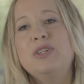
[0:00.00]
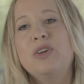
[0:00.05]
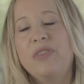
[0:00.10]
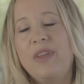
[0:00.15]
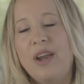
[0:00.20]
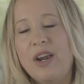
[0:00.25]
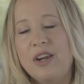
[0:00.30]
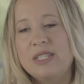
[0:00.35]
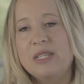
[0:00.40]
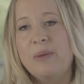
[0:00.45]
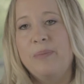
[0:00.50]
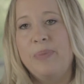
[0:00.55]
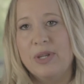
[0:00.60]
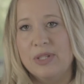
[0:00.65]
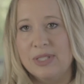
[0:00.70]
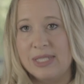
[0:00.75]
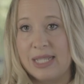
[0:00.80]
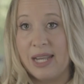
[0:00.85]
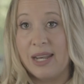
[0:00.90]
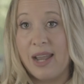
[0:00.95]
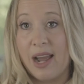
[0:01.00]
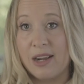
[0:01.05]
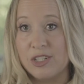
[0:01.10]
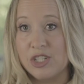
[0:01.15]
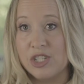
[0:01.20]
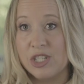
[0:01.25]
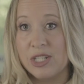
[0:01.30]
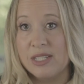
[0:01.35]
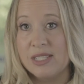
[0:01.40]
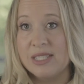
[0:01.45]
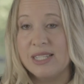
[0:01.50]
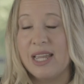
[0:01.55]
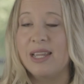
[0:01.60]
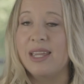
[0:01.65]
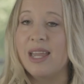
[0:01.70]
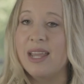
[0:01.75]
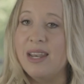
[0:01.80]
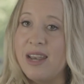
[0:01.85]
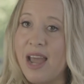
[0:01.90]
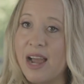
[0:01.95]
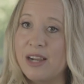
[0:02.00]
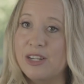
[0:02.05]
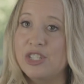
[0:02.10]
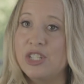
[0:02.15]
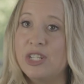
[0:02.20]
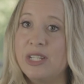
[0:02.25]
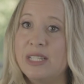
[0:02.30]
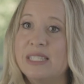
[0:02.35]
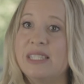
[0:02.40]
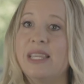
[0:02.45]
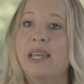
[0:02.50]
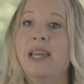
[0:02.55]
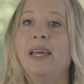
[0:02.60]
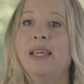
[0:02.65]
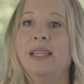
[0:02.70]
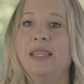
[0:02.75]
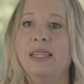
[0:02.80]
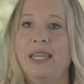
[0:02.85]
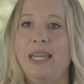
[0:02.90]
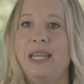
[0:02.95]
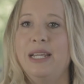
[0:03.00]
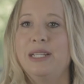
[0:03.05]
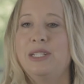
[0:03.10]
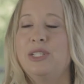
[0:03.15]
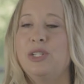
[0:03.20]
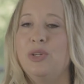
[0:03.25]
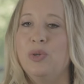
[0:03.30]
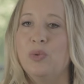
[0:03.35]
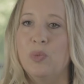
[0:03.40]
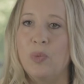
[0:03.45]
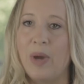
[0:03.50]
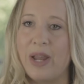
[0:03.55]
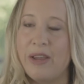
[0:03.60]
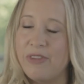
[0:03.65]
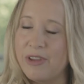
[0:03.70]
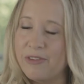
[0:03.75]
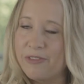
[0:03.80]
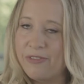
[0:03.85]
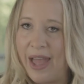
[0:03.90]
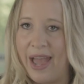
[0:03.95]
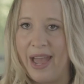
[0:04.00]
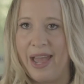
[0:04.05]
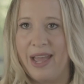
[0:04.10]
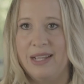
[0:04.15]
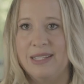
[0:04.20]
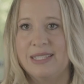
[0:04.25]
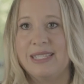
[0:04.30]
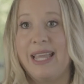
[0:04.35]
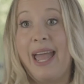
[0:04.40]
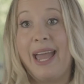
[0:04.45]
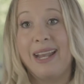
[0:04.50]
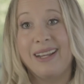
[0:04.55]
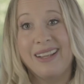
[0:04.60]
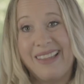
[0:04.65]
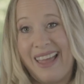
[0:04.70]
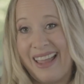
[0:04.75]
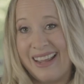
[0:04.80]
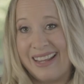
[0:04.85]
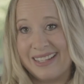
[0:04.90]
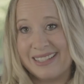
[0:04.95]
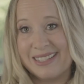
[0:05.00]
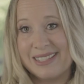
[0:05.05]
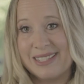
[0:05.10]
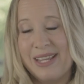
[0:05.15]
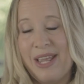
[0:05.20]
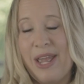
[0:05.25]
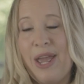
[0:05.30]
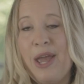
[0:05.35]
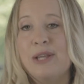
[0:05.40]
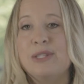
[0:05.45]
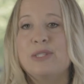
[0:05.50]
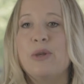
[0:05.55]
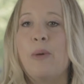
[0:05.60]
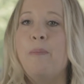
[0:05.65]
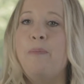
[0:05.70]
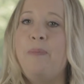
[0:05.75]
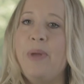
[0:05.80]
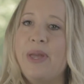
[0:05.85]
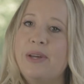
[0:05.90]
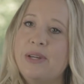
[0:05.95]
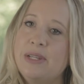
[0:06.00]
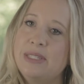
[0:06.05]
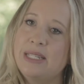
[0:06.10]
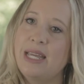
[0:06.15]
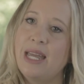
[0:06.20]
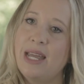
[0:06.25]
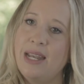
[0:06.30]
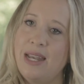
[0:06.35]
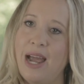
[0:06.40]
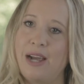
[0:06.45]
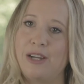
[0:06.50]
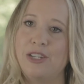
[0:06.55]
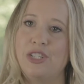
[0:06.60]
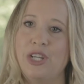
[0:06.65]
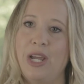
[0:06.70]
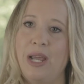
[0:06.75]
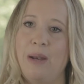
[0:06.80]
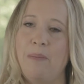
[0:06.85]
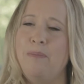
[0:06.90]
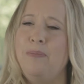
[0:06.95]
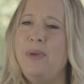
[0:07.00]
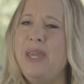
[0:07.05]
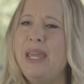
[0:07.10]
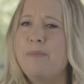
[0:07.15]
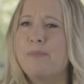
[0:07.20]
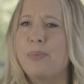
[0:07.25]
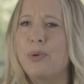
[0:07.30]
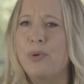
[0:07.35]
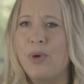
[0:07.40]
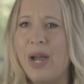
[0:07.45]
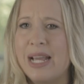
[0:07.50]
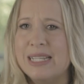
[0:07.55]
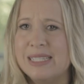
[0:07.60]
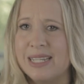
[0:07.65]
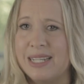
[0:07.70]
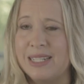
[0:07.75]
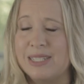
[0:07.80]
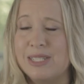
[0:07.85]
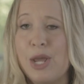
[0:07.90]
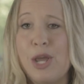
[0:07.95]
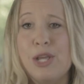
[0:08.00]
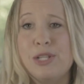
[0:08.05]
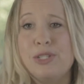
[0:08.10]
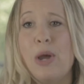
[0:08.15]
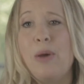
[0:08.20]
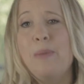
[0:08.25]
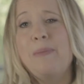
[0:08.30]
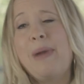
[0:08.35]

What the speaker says: you're there to build connections. And connections lead to raving fans and clients. So build connection. Be present. Don't